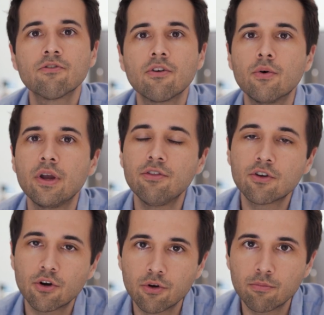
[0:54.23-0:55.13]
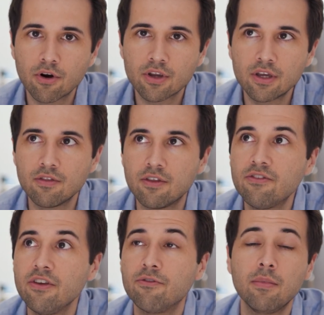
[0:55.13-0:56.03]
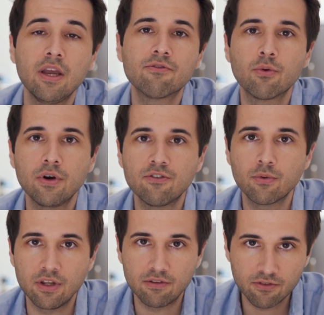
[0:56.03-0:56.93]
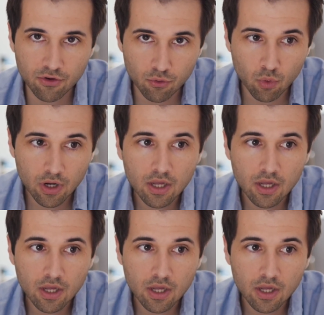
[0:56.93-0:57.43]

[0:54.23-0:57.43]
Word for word: So in the current market, this is May of 2022,